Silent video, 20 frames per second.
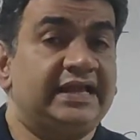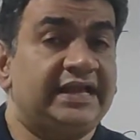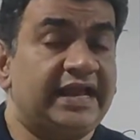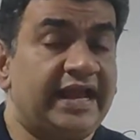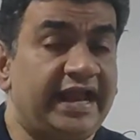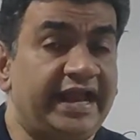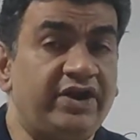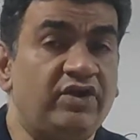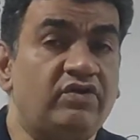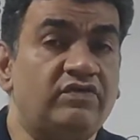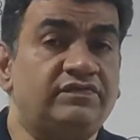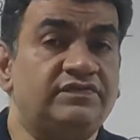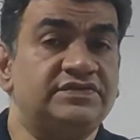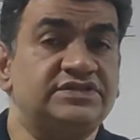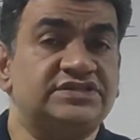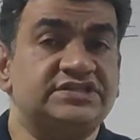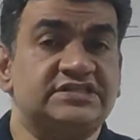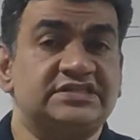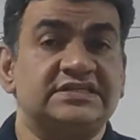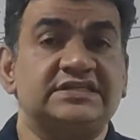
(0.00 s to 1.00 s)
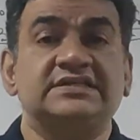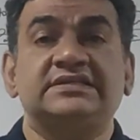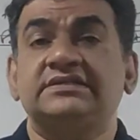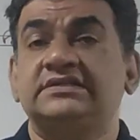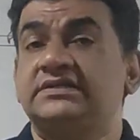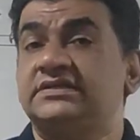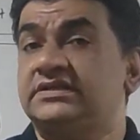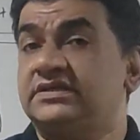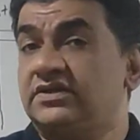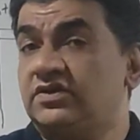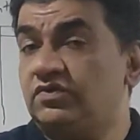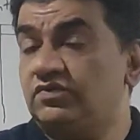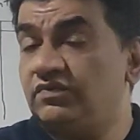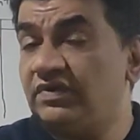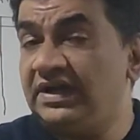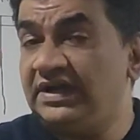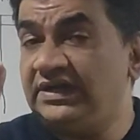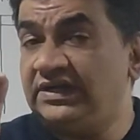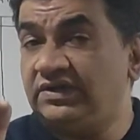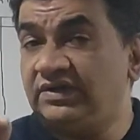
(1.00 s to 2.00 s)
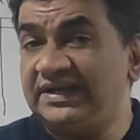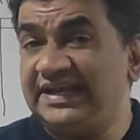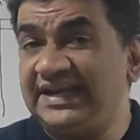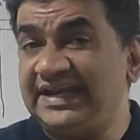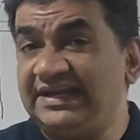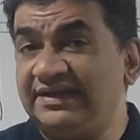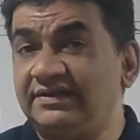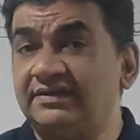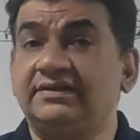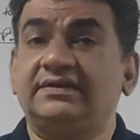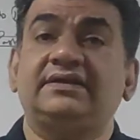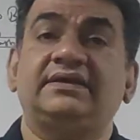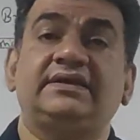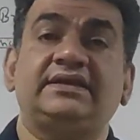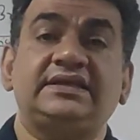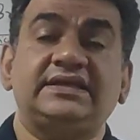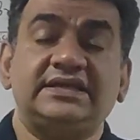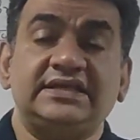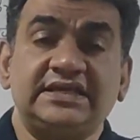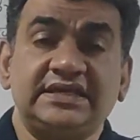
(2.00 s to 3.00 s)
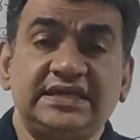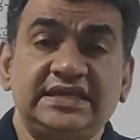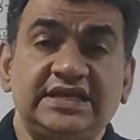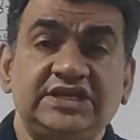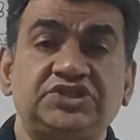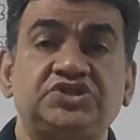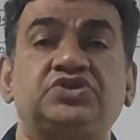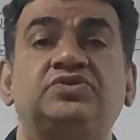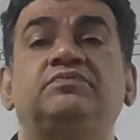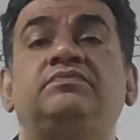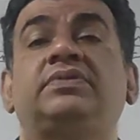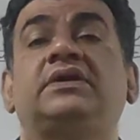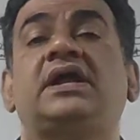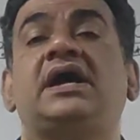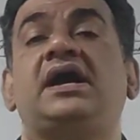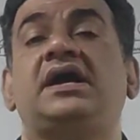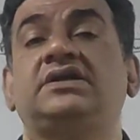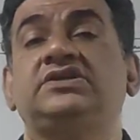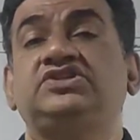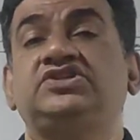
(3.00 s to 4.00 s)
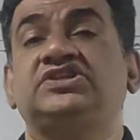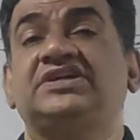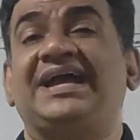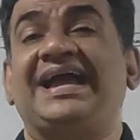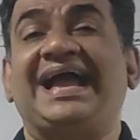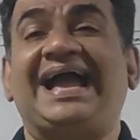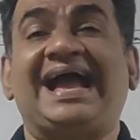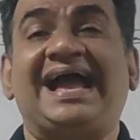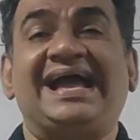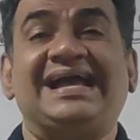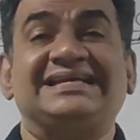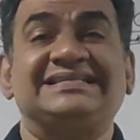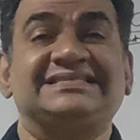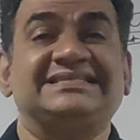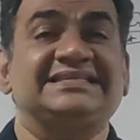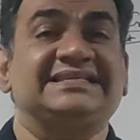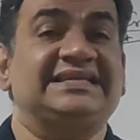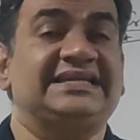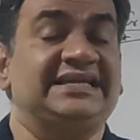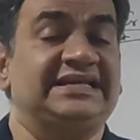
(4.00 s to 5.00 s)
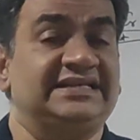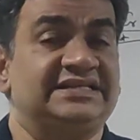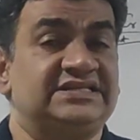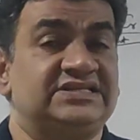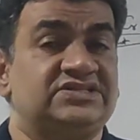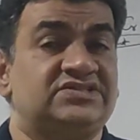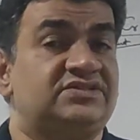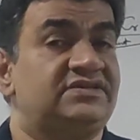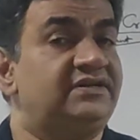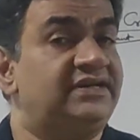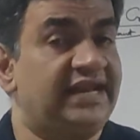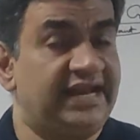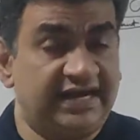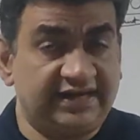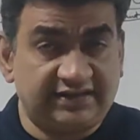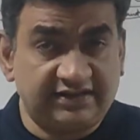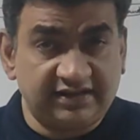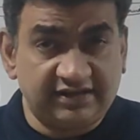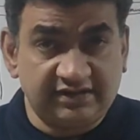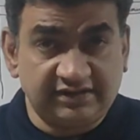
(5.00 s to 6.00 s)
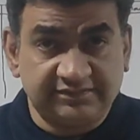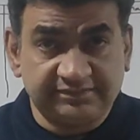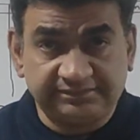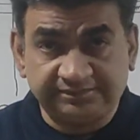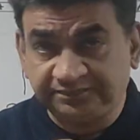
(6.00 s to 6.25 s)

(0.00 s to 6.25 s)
head office will treat each branch as its debtor,